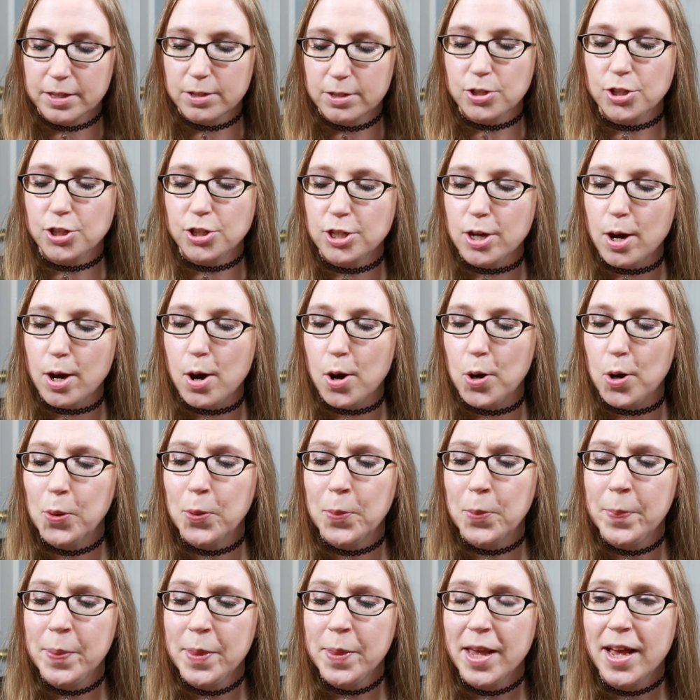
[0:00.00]

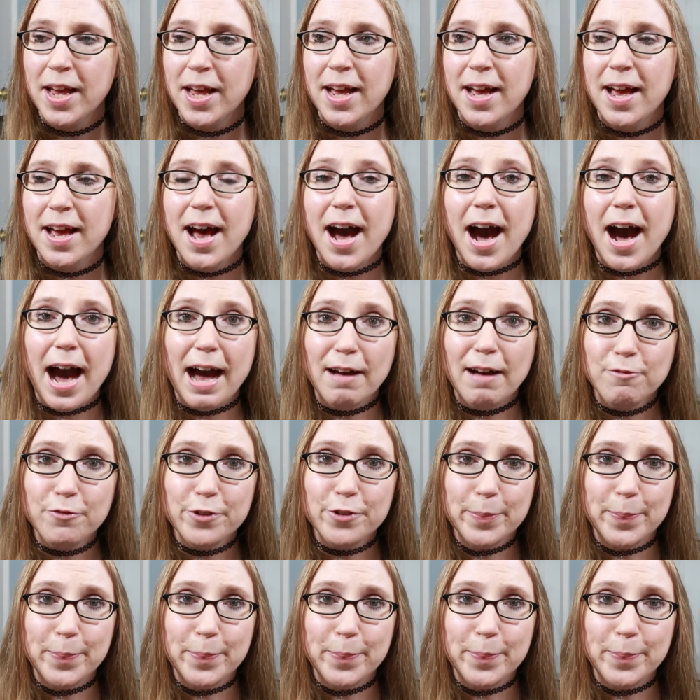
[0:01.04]
So I'm